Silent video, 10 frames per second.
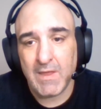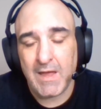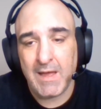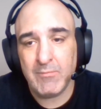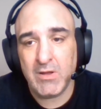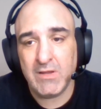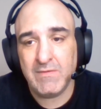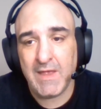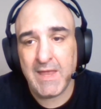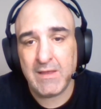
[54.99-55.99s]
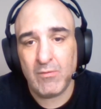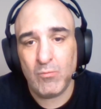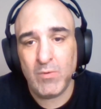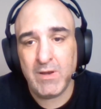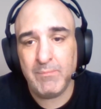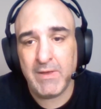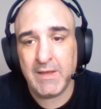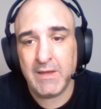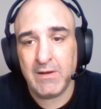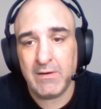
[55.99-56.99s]
I'm going to take
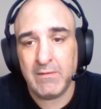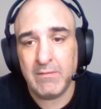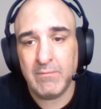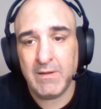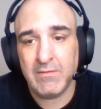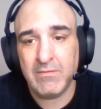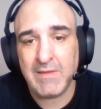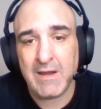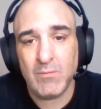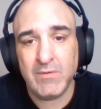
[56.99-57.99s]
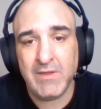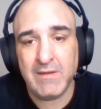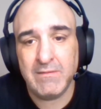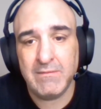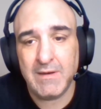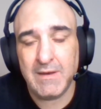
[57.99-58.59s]
Winnipeg here. It's down to one ten.